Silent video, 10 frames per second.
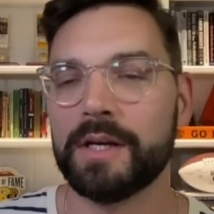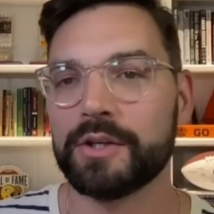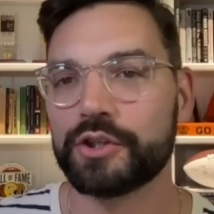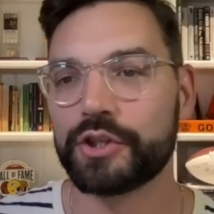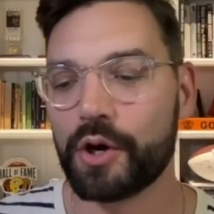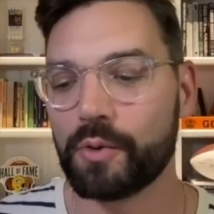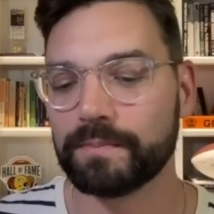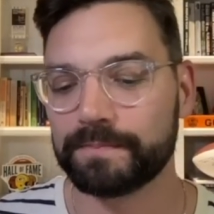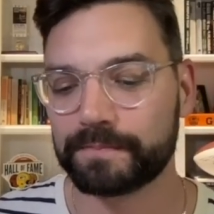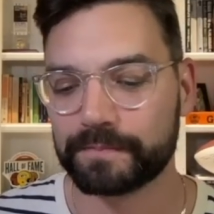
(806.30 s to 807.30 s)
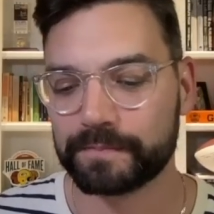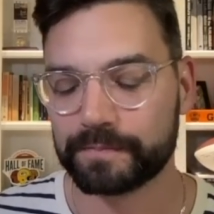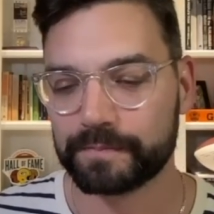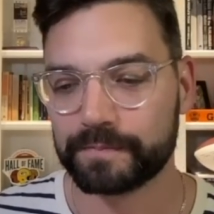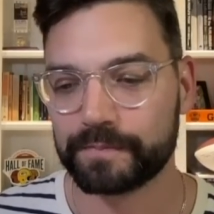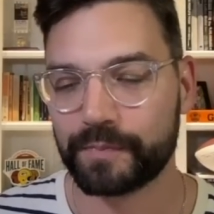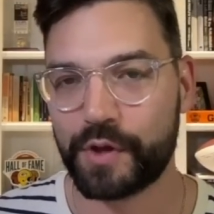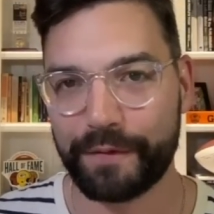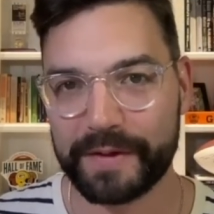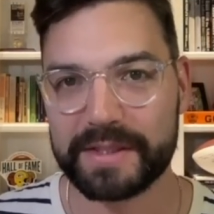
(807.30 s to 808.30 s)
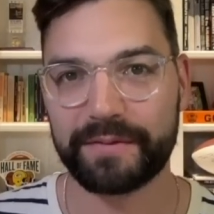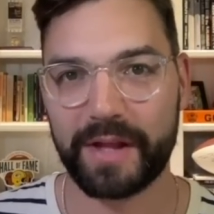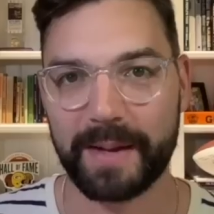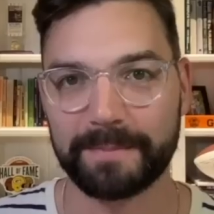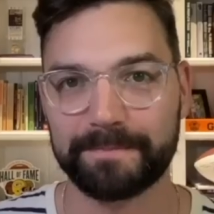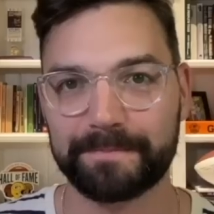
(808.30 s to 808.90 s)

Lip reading: So, the offensive line.